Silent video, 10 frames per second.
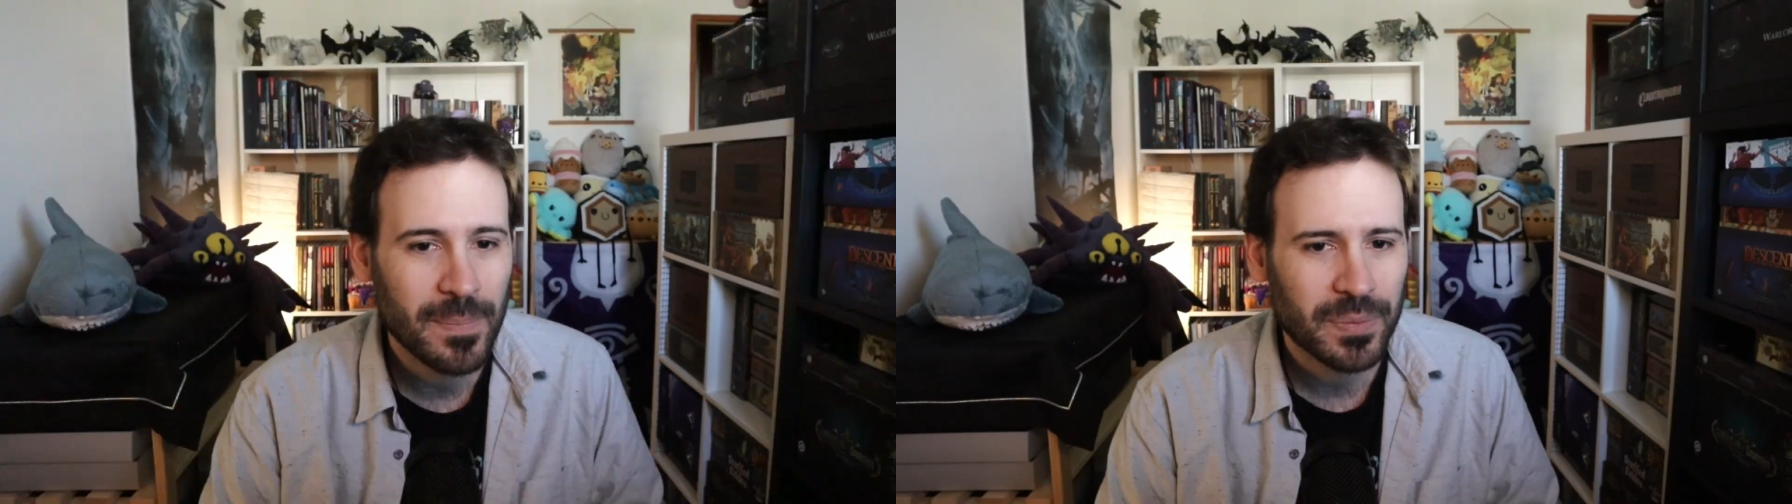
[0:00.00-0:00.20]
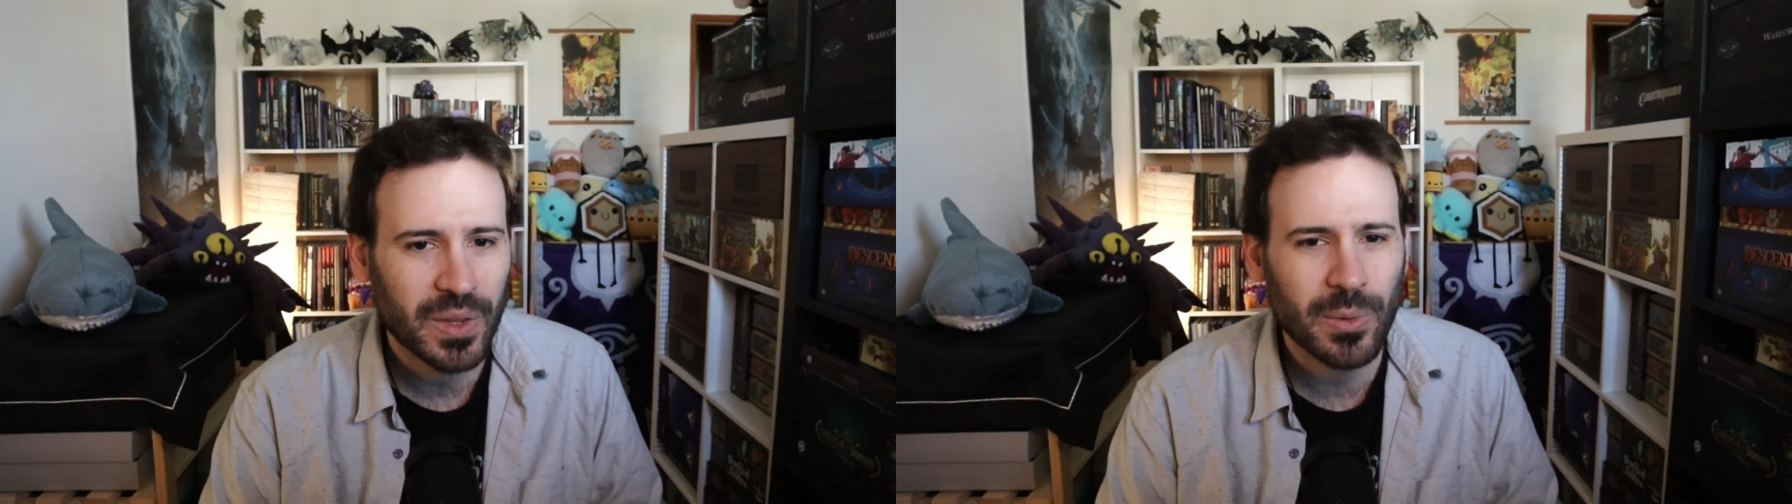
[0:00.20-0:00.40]

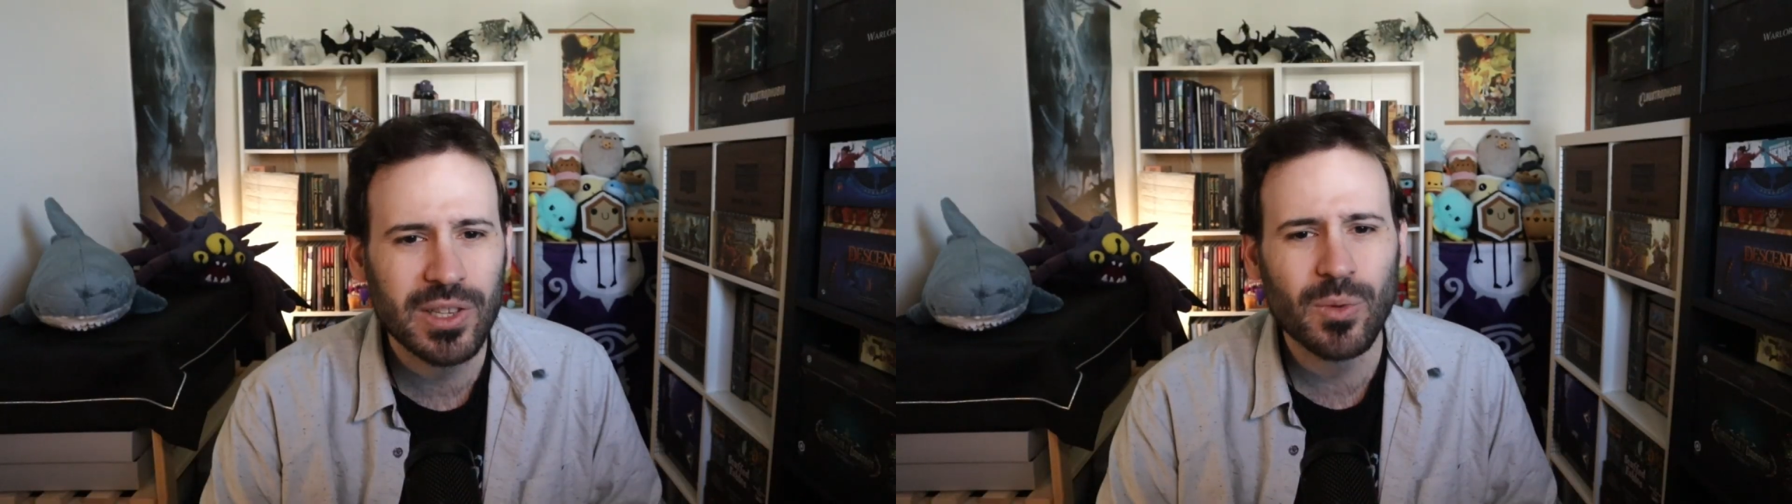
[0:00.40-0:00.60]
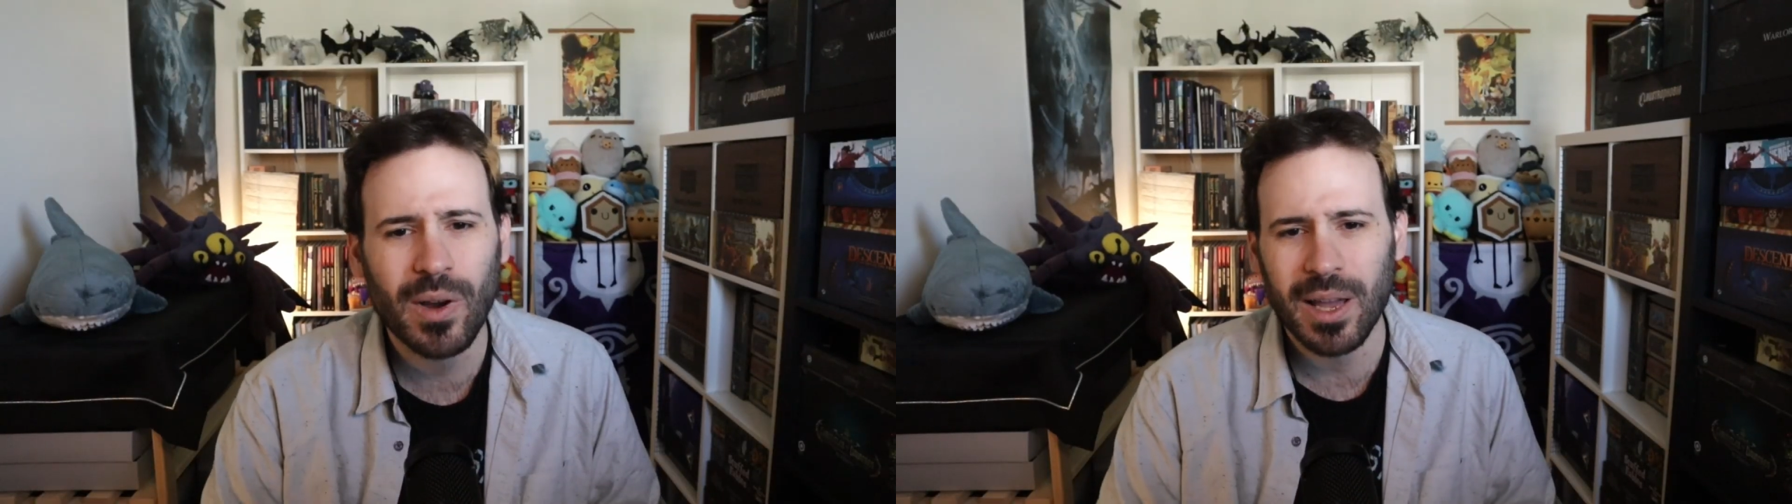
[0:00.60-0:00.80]
The
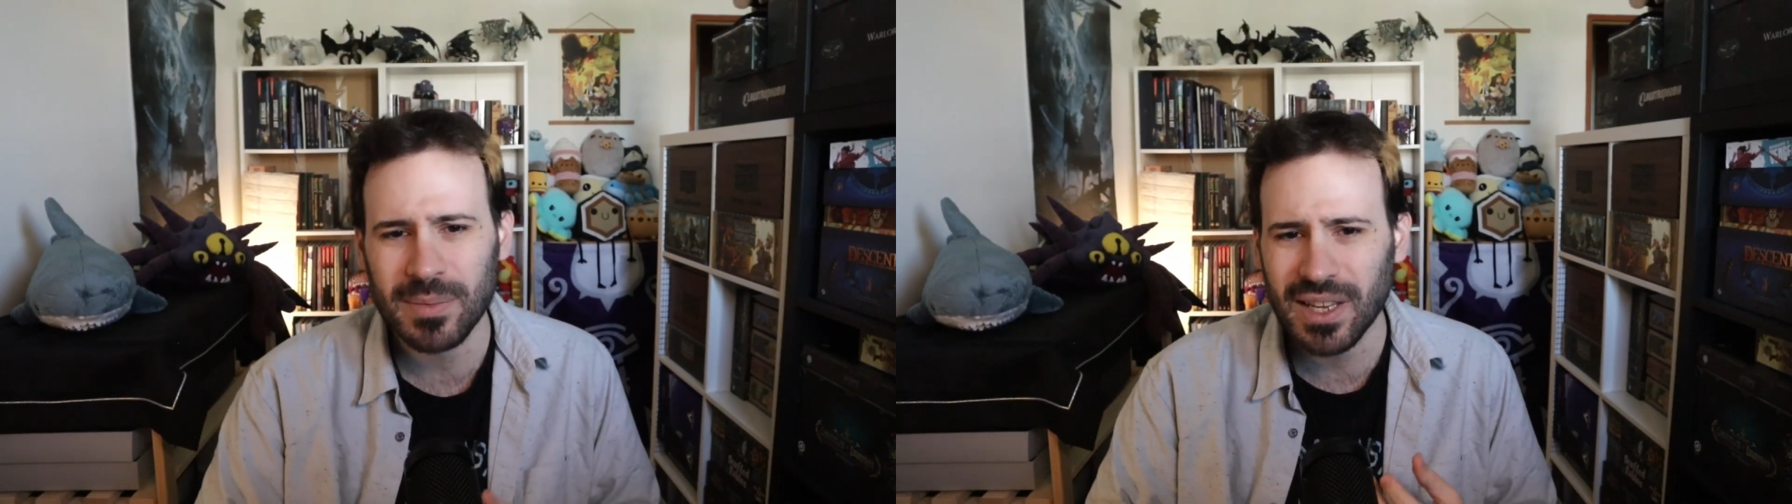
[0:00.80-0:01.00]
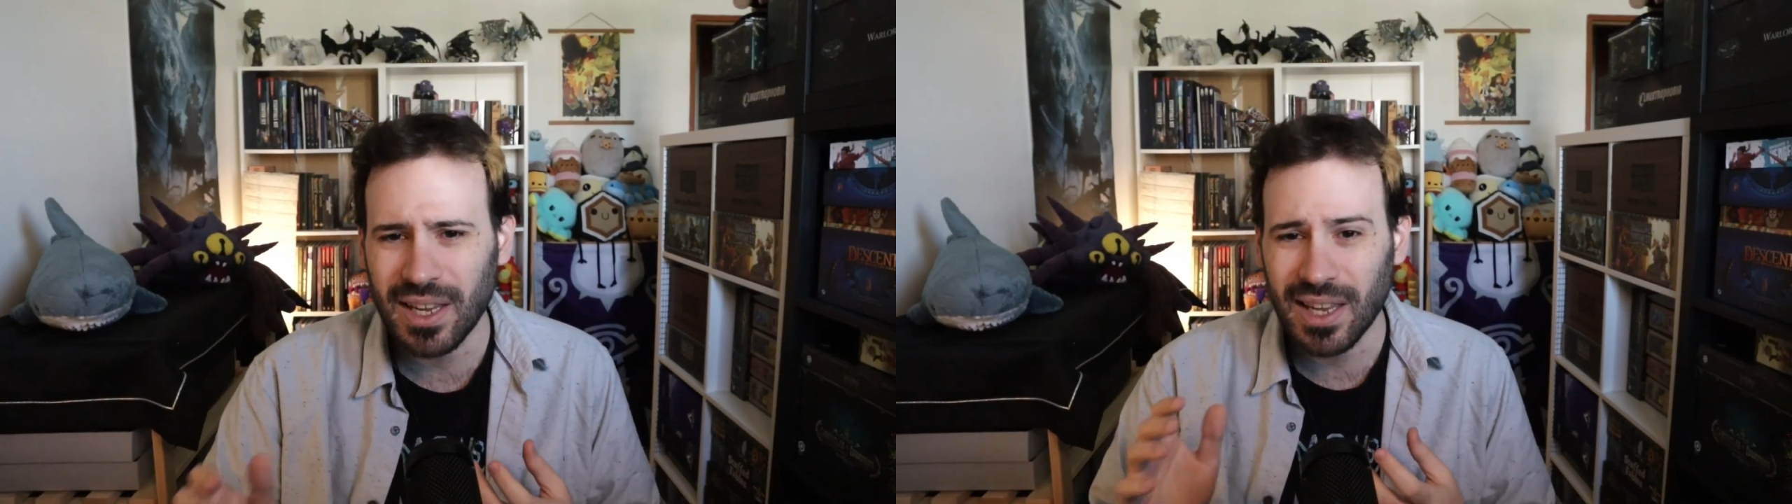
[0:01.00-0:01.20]
reason why I'm
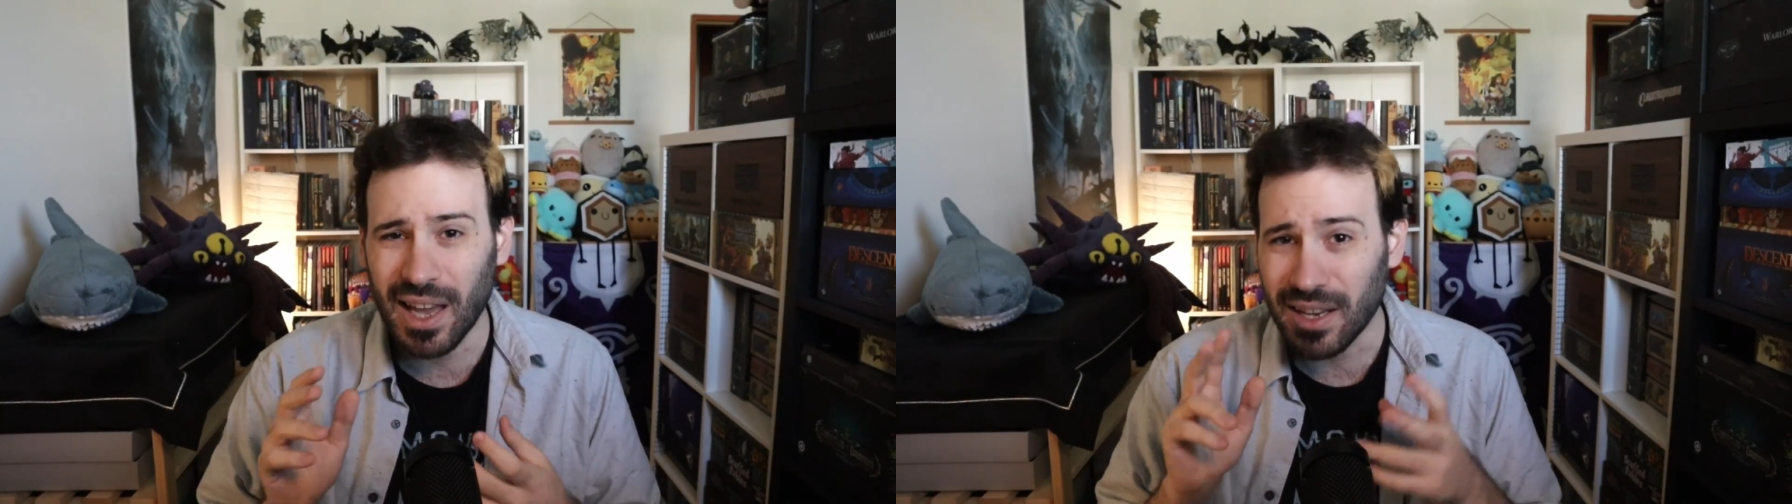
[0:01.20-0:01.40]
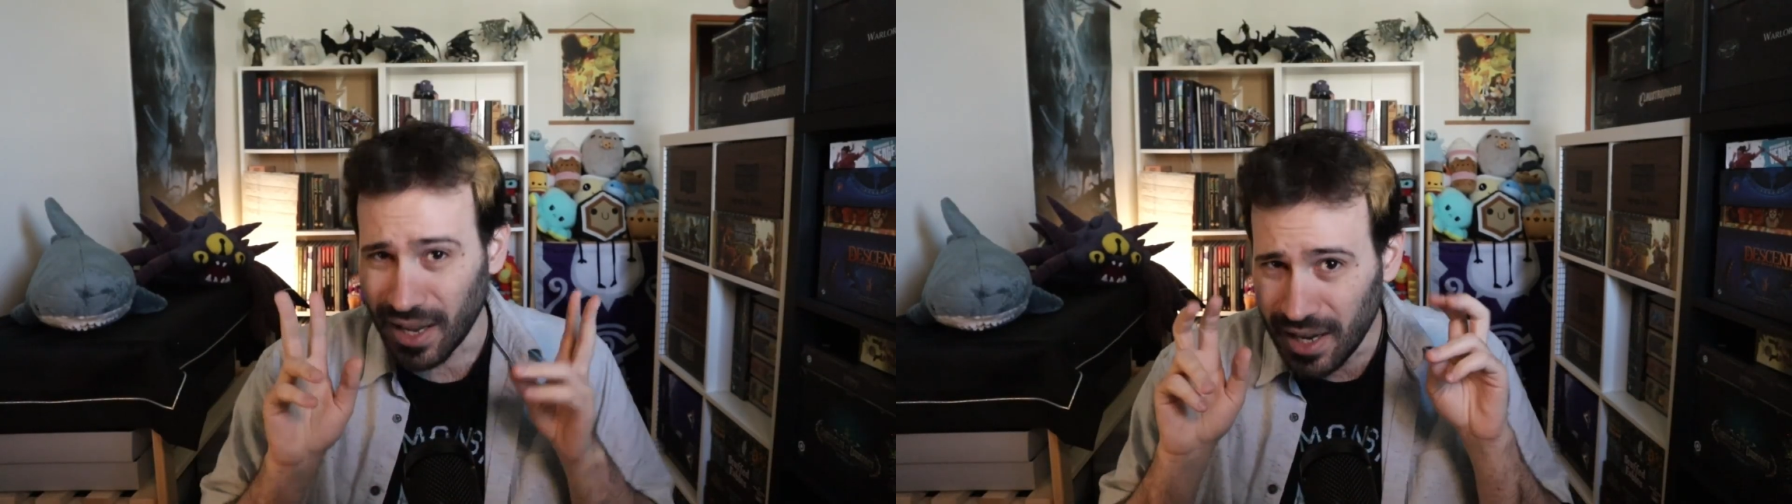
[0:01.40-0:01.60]
saying
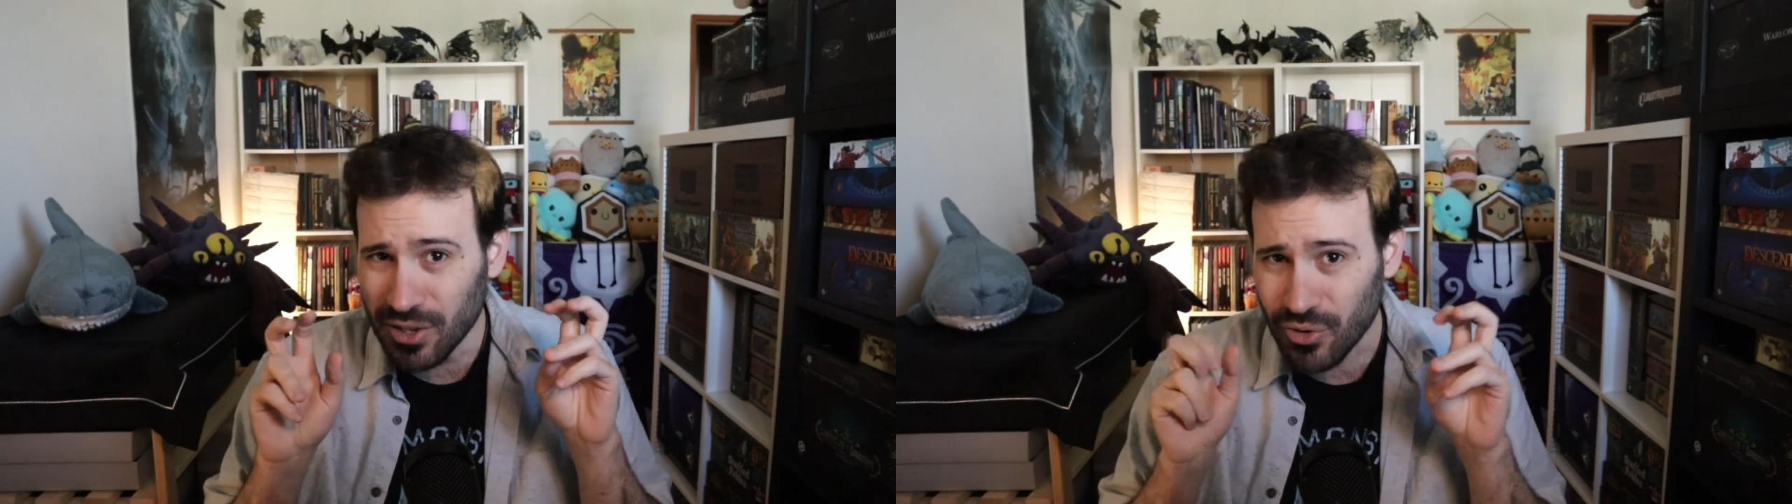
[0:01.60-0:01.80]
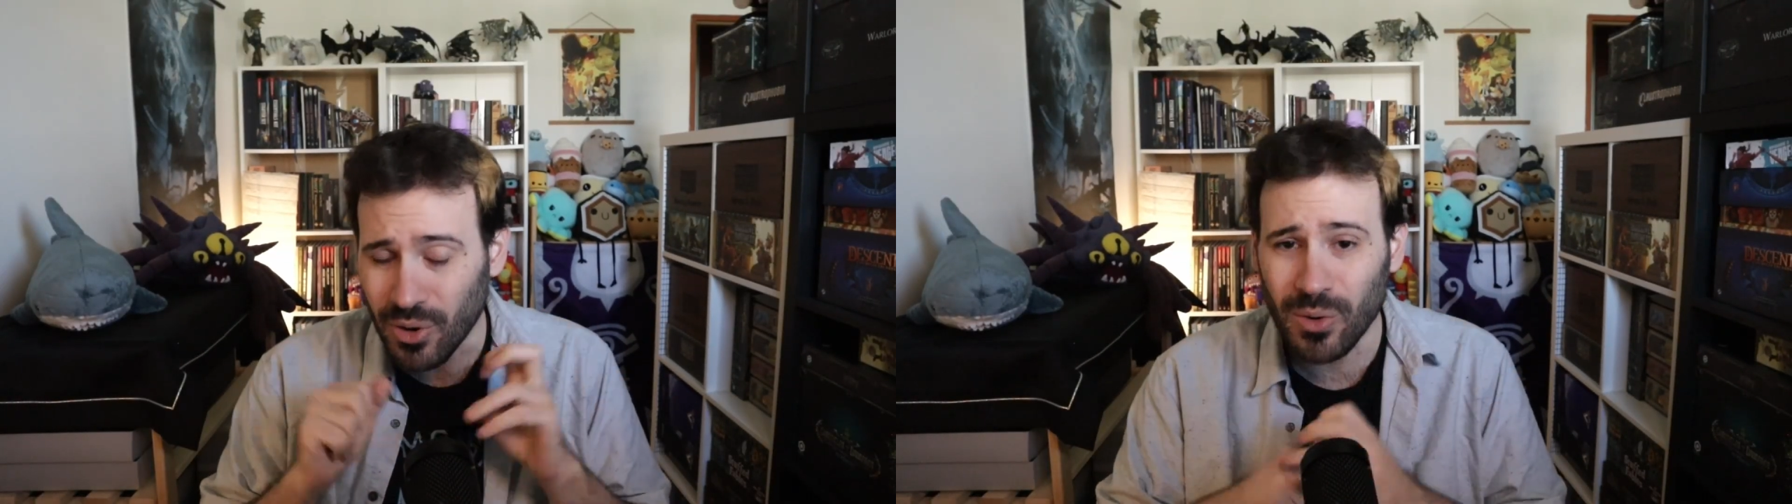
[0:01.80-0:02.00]
an
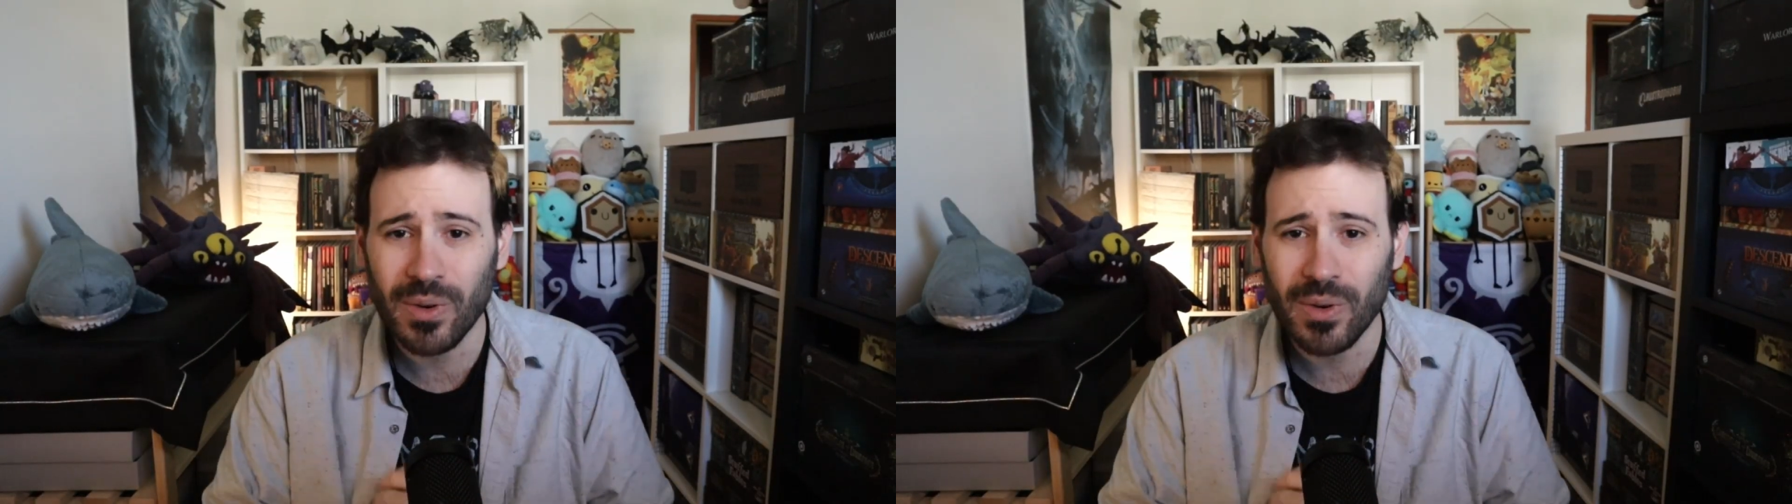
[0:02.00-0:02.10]
intro